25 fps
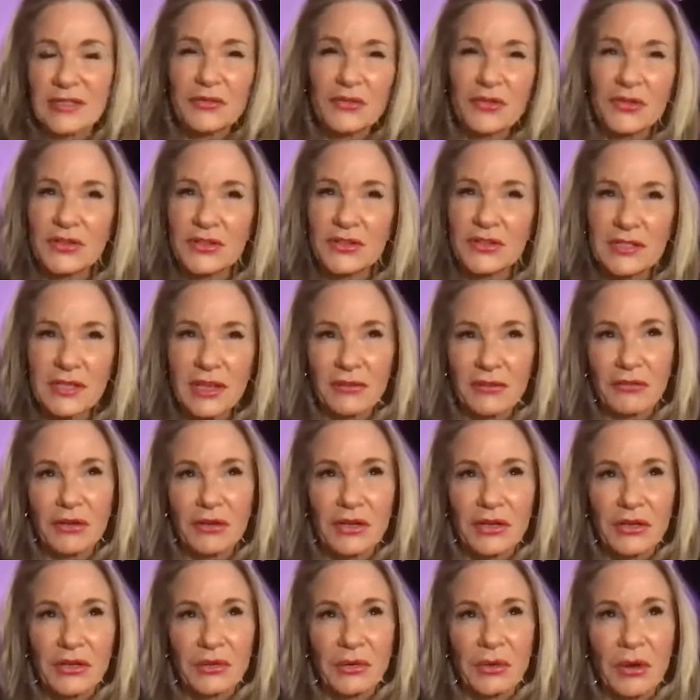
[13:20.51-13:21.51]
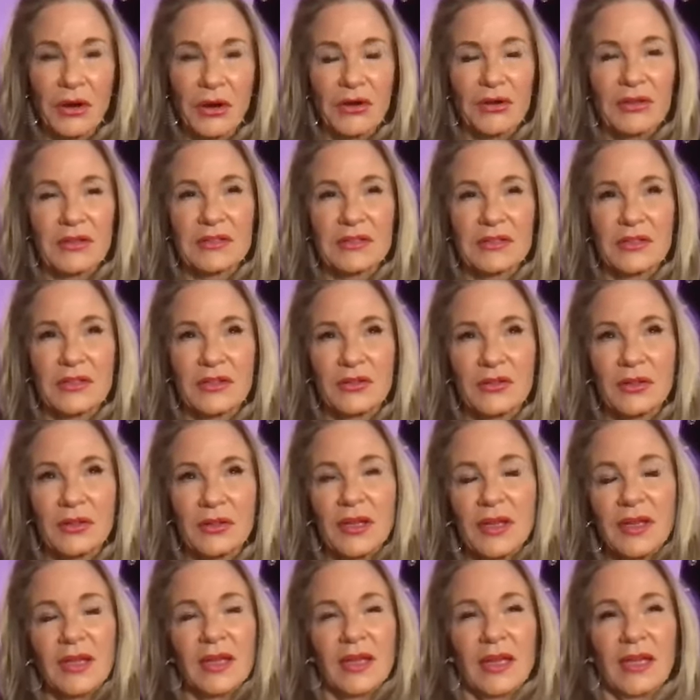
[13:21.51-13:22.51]
If you're discovering a new artist and you
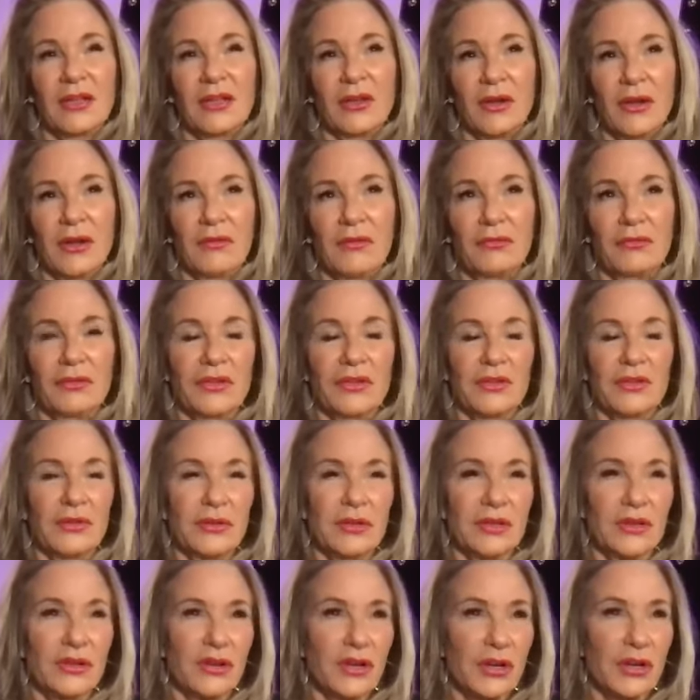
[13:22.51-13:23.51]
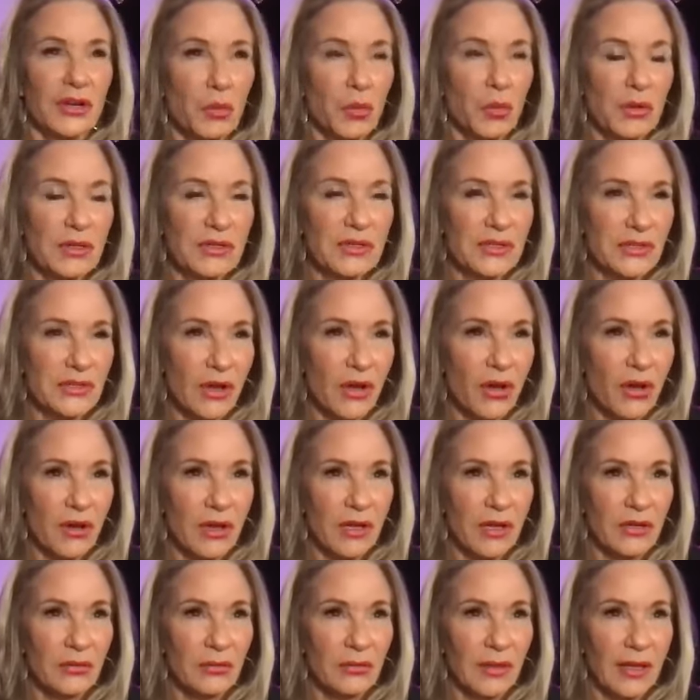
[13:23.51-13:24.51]
hear one
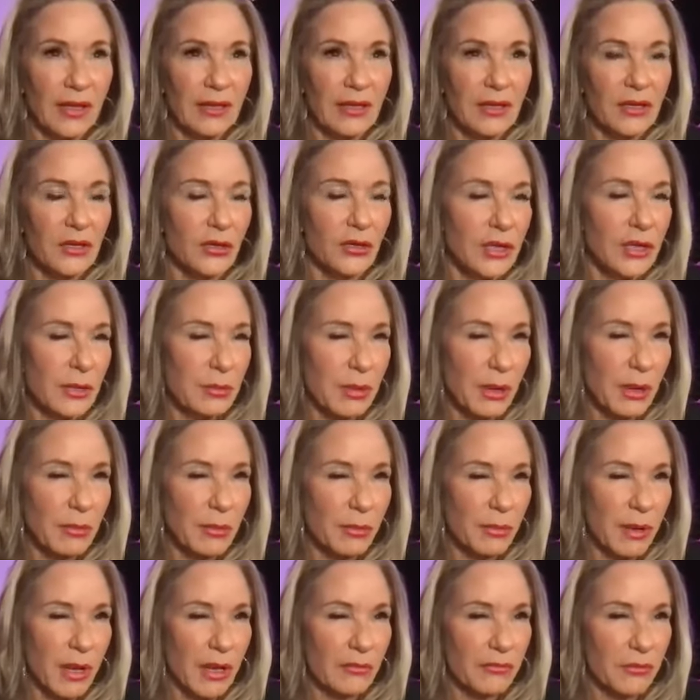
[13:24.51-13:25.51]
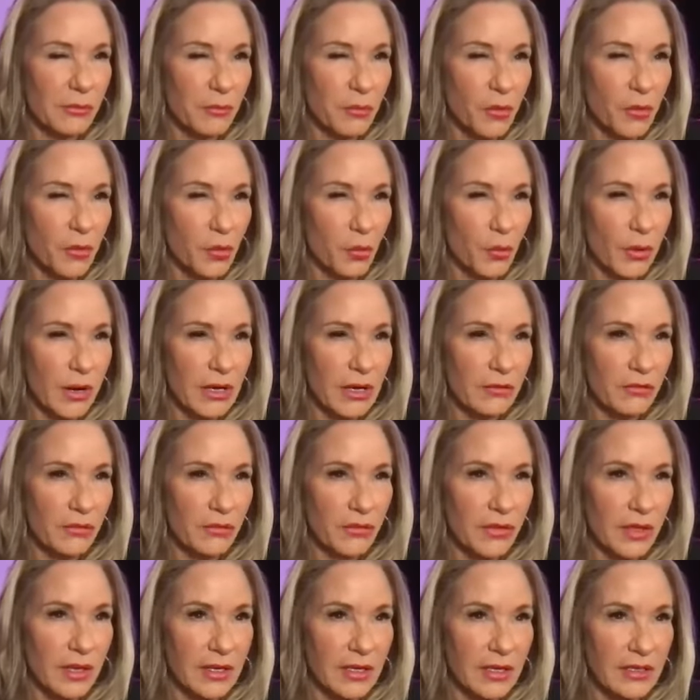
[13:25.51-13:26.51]
song and you like it, you keep coming back for more, waiting
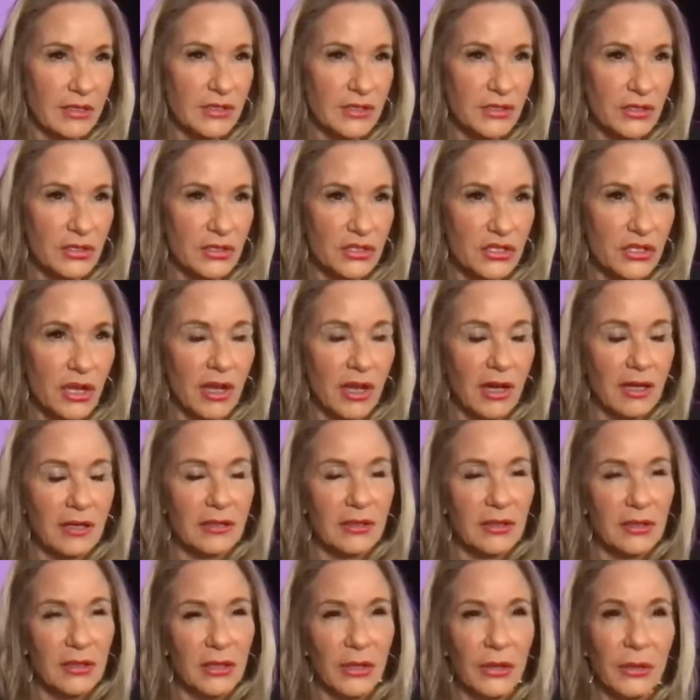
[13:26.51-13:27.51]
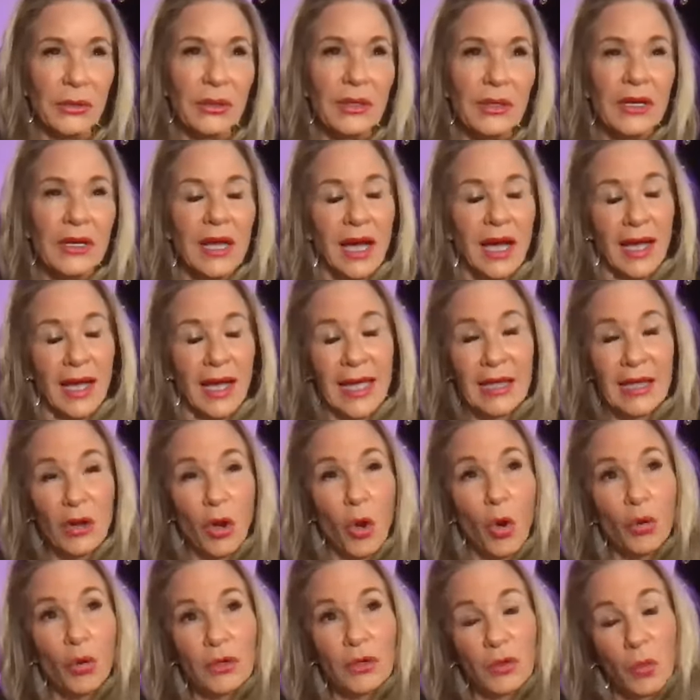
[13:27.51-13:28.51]
for that next good shot. I had a
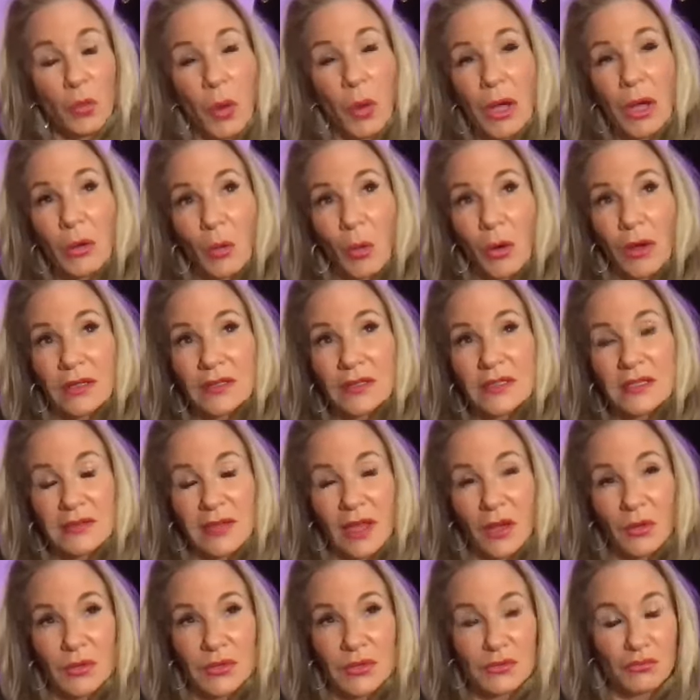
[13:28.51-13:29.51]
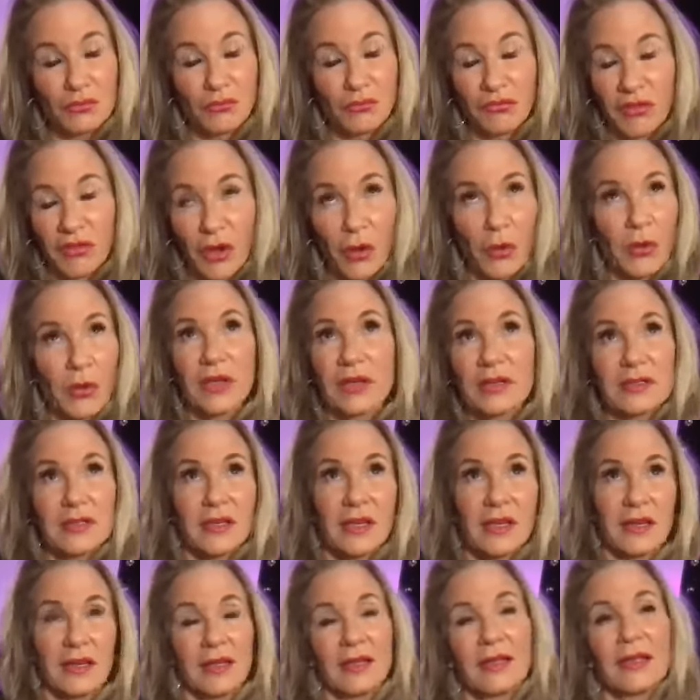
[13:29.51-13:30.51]
hole in one once, and that was very
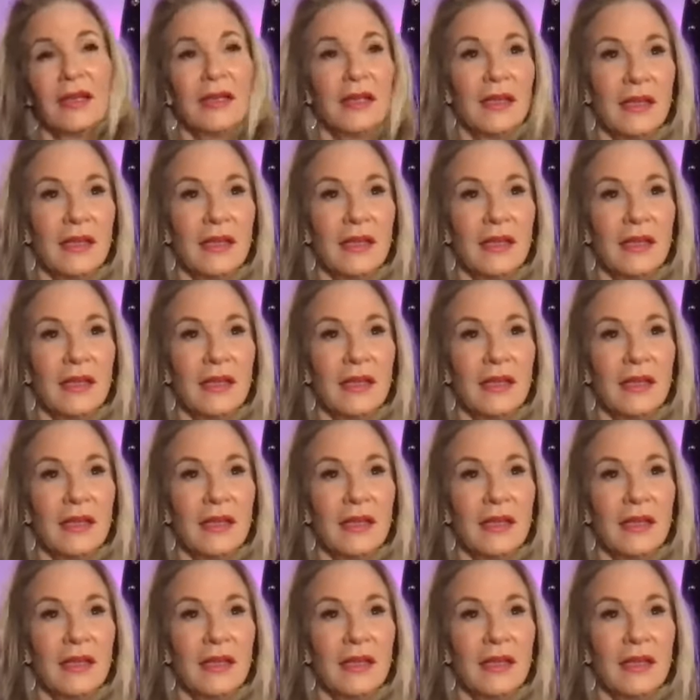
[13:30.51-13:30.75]
exciting.